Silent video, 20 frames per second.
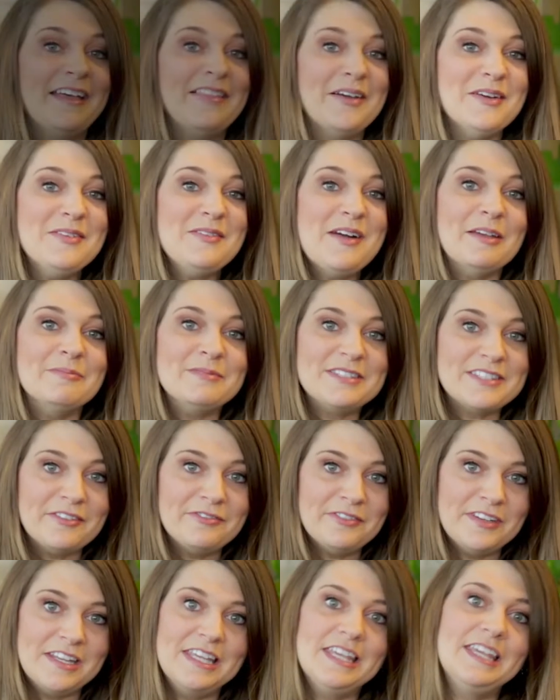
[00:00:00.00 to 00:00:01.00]
Hello, I'm
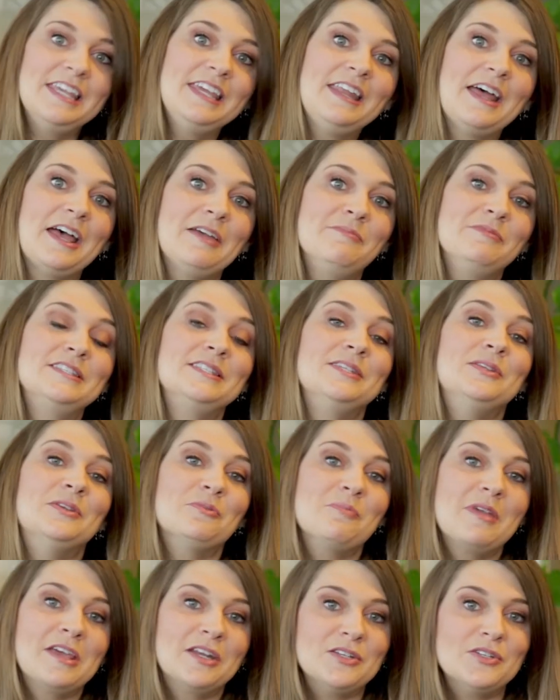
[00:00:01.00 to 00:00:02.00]
Stephanie Eade. I'm the
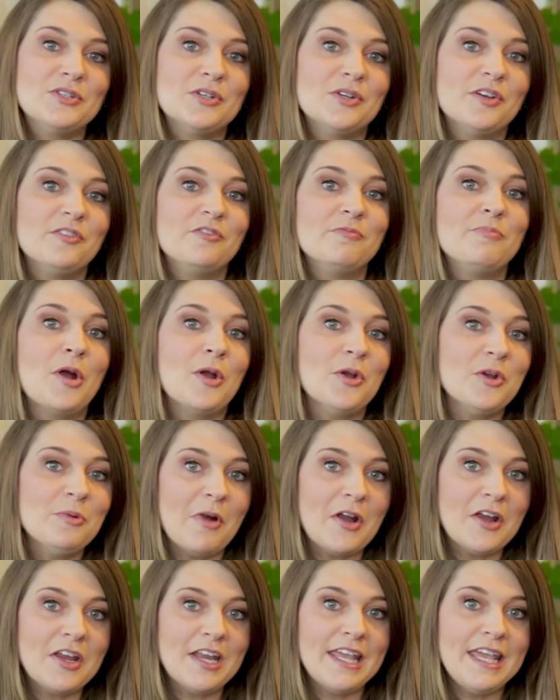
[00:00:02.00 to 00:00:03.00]
Senior Manager of Partner
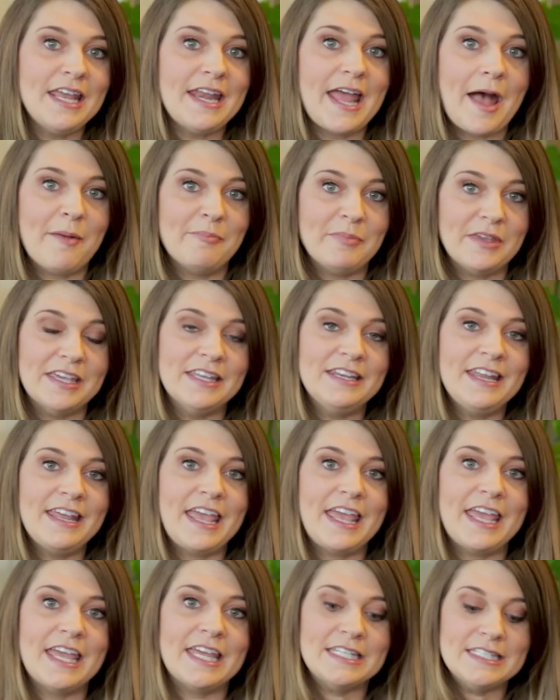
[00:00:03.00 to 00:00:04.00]
Marketing at Appian,
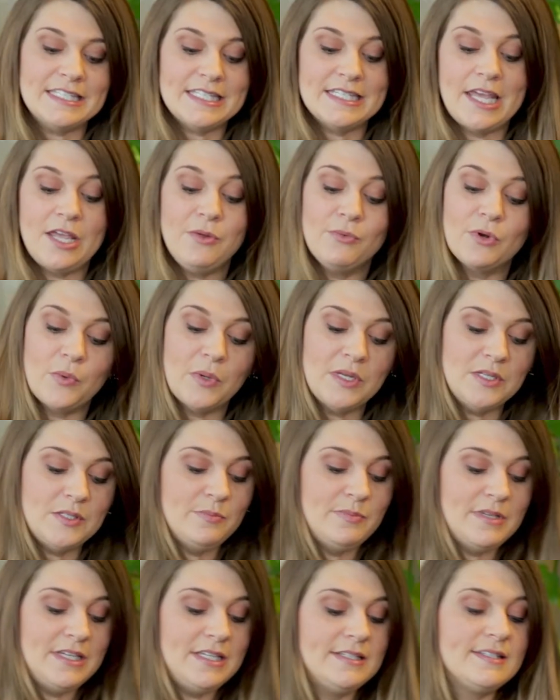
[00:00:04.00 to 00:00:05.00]
and today we're going
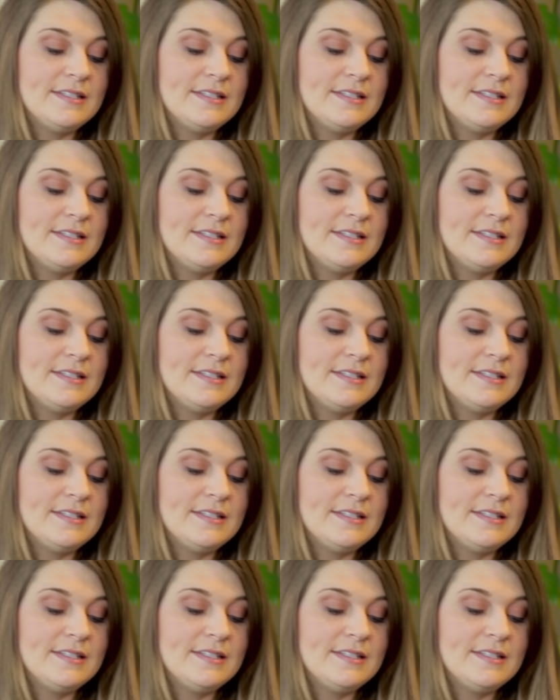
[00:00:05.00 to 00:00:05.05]
to be